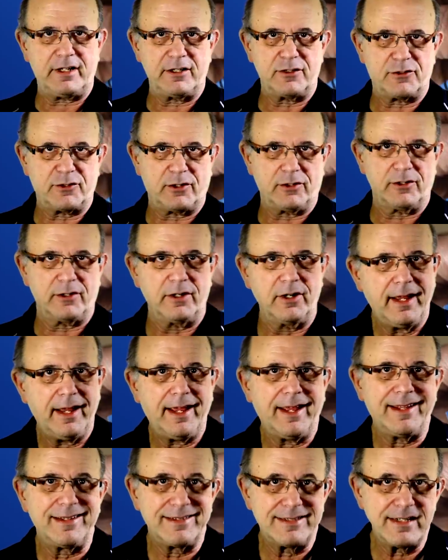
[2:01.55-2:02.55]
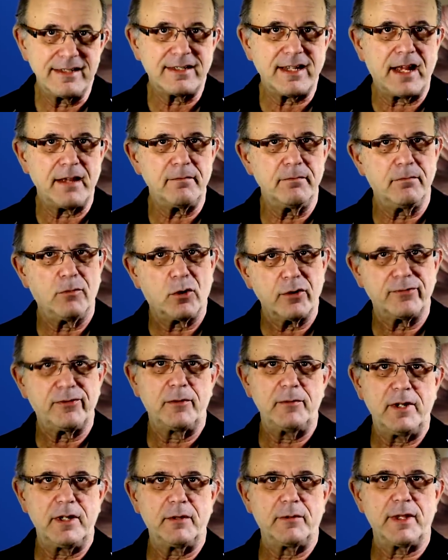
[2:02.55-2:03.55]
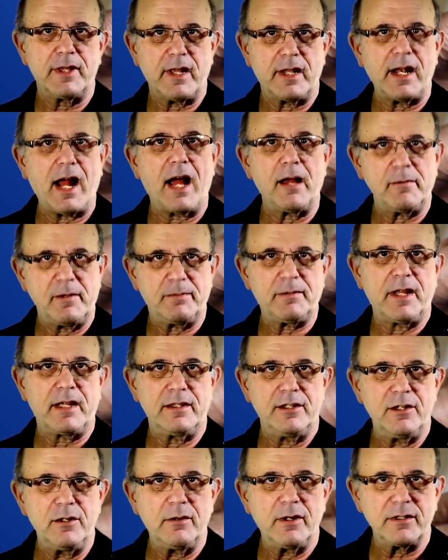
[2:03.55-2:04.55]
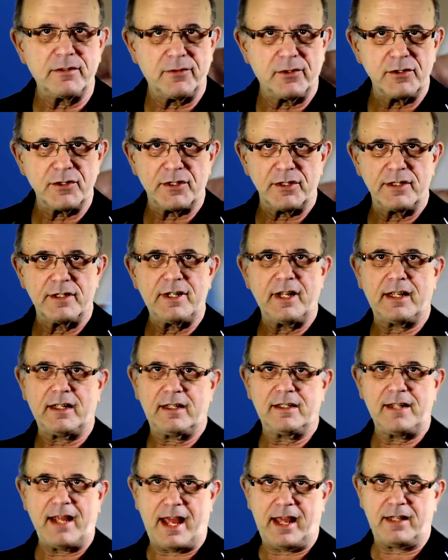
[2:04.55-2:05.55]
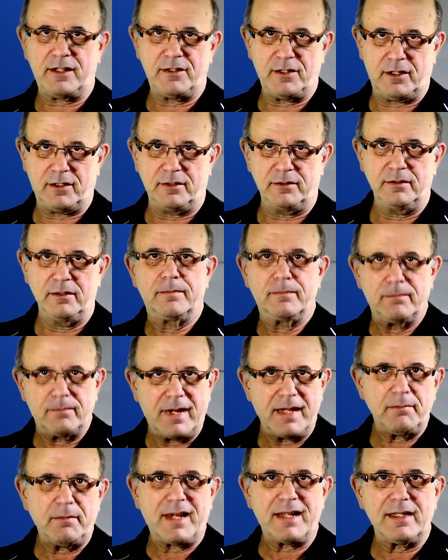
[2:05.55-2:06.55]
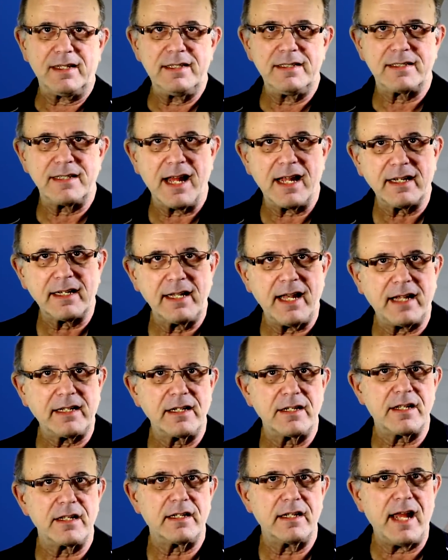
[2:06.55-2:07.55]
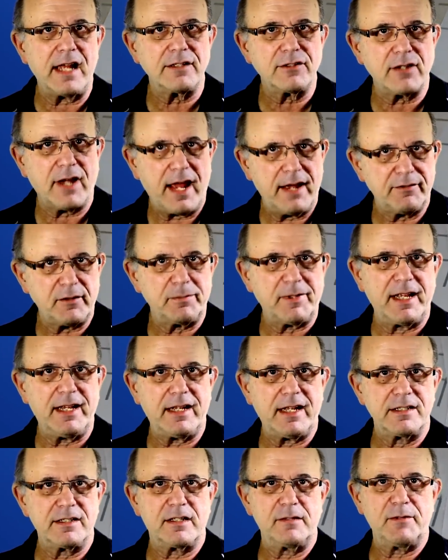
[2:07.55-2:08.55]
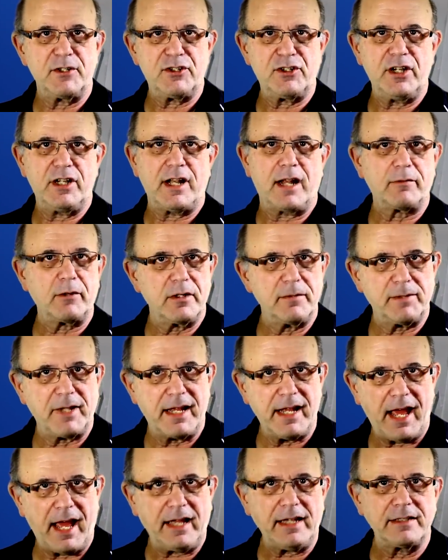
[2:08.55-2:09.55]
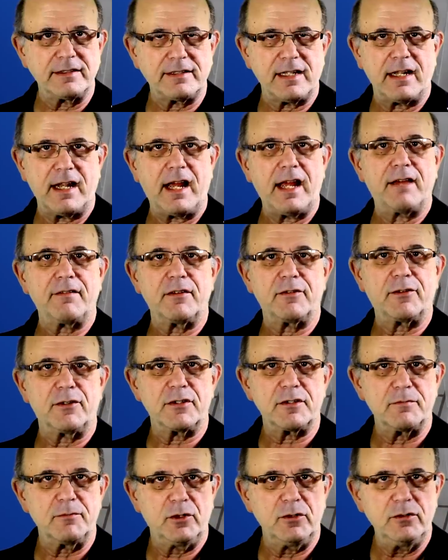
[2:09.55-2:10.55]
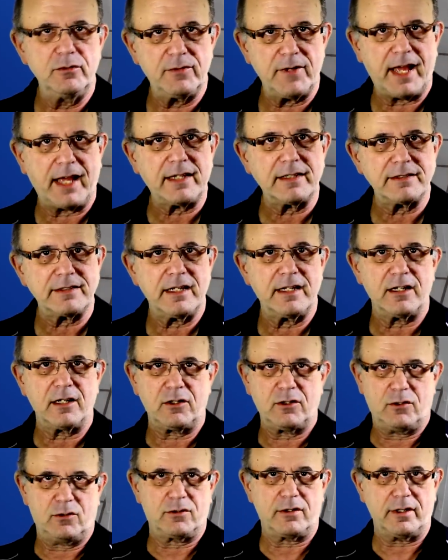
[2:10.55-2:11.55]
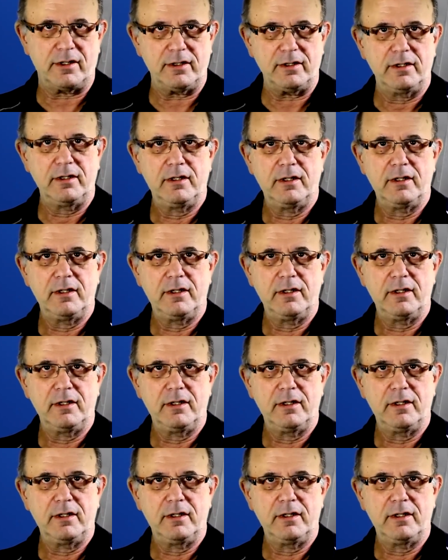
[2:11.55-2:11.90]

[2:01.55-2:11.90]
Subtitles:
controller. And since I'm more familiar with it, I'll be playing the US version Tic-Tac-Toe. My model is not connected to the net, so I have to play against the machine. I'm going to play X, and I have the first move, X in a corner.